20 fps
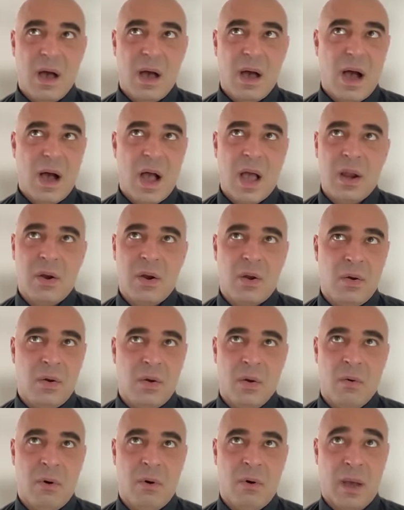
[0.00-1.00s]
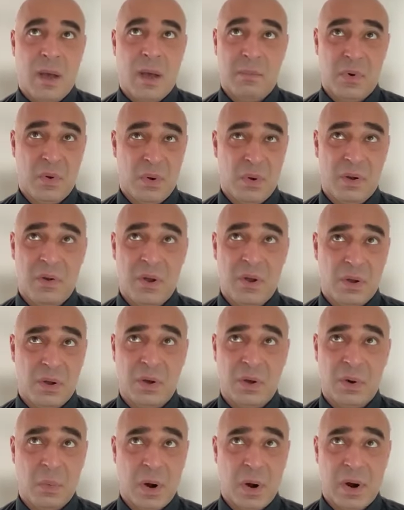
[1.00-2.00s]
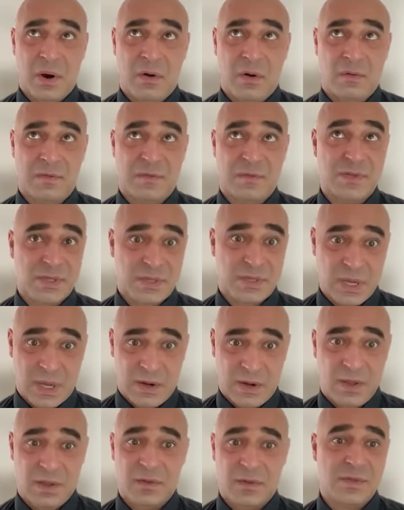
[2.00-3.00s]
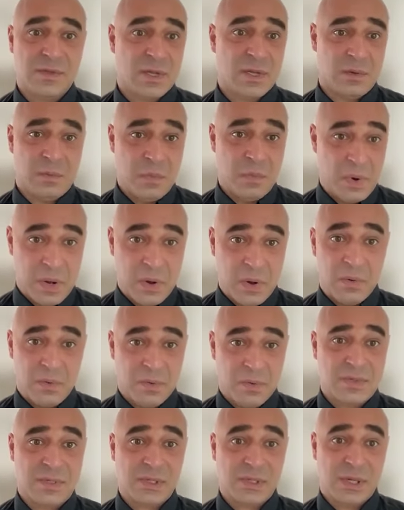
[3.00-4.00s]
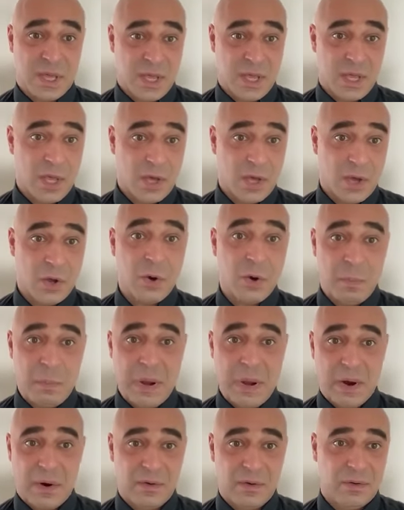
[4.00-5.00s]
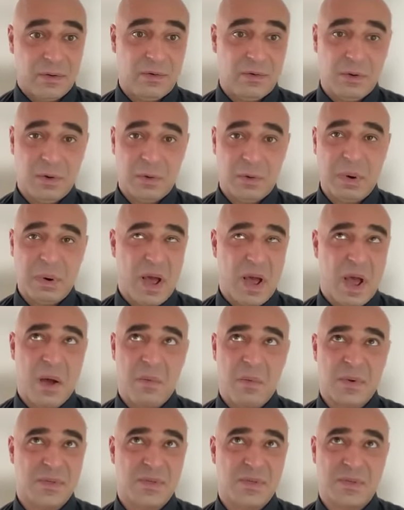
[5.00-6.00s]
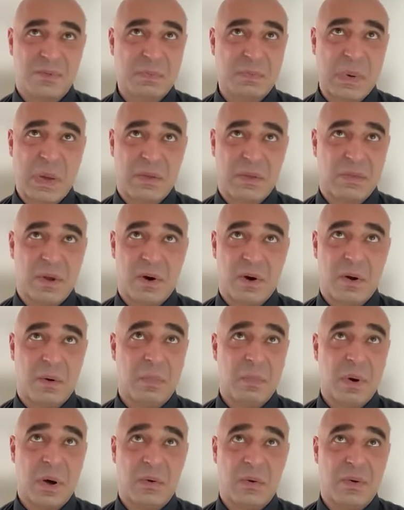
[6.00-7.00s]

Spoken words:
I don't know, I'm not aware of studies that rigorously compare the two, but I would suspect they're about